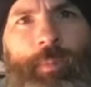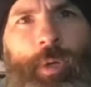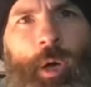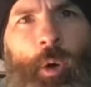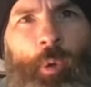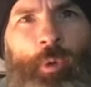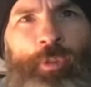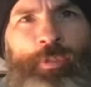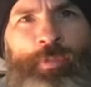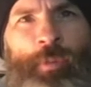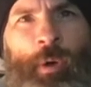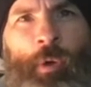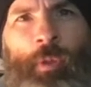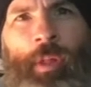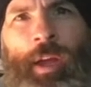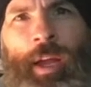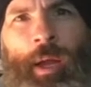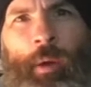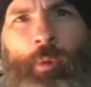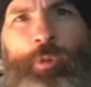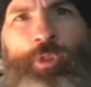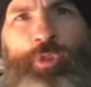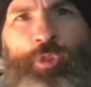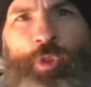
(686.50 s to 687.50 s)
Always felt
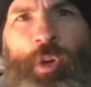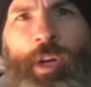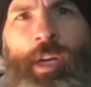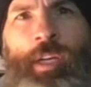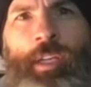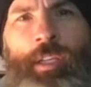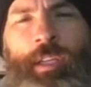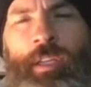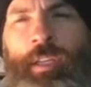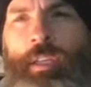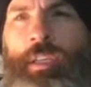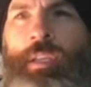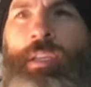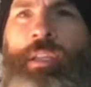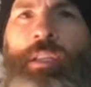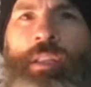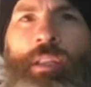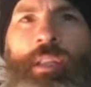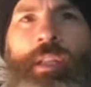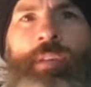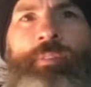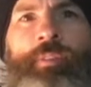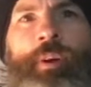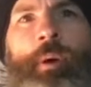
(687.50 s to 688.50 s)
like I was trying to
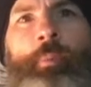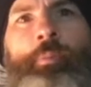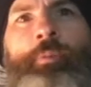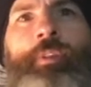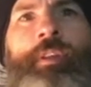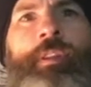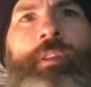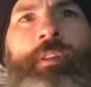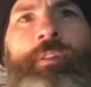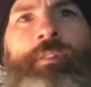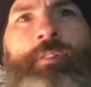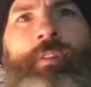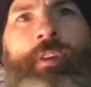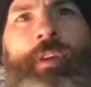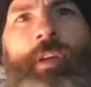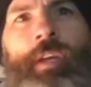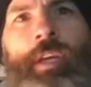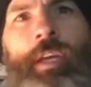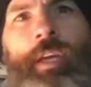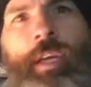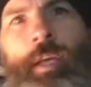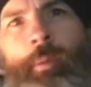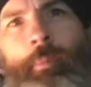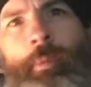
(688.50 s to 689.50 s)
live up to this
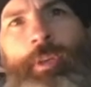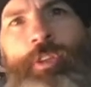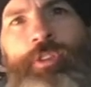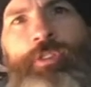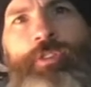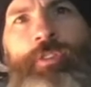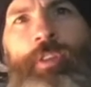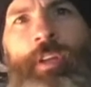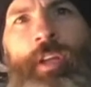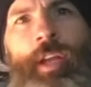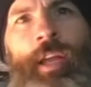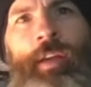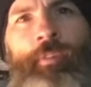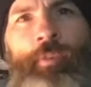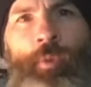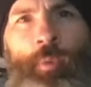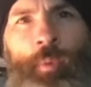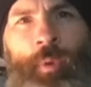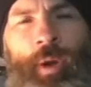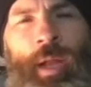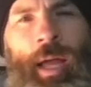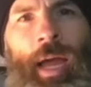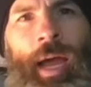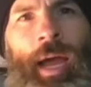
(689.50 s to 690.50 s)
image that
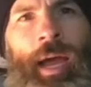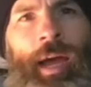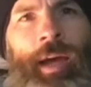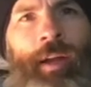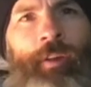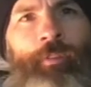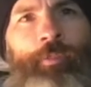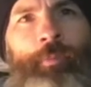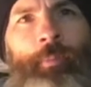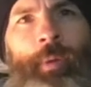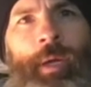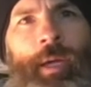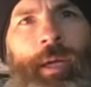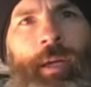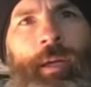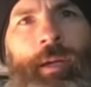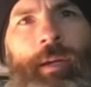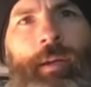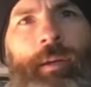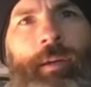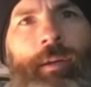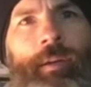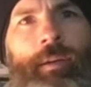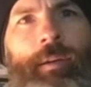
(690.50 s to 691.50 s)
everyone had of me.
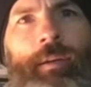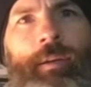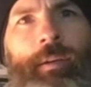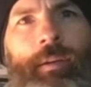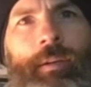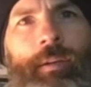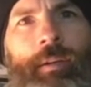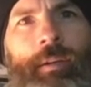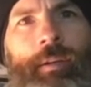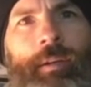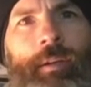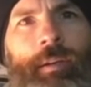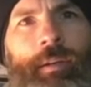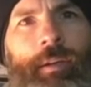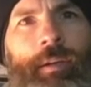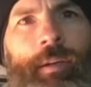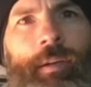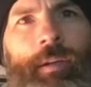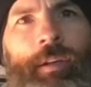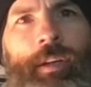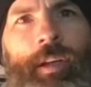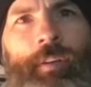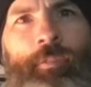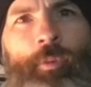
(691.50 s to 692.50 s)

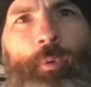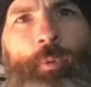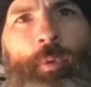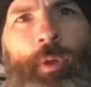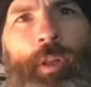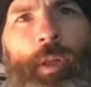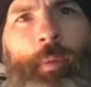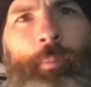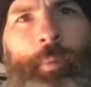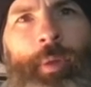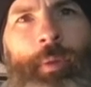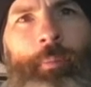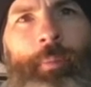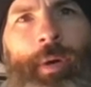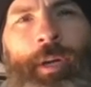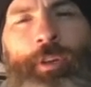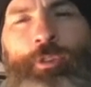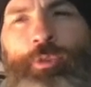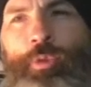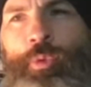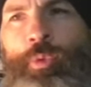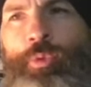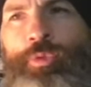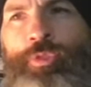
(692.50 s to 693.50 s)
Could never really be my
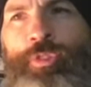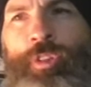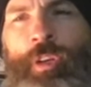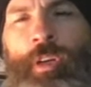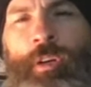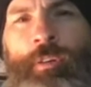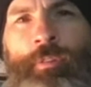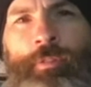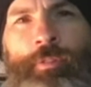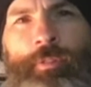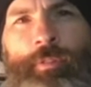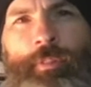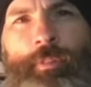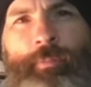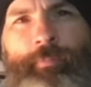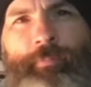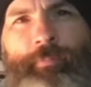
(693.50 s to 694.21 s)
true self.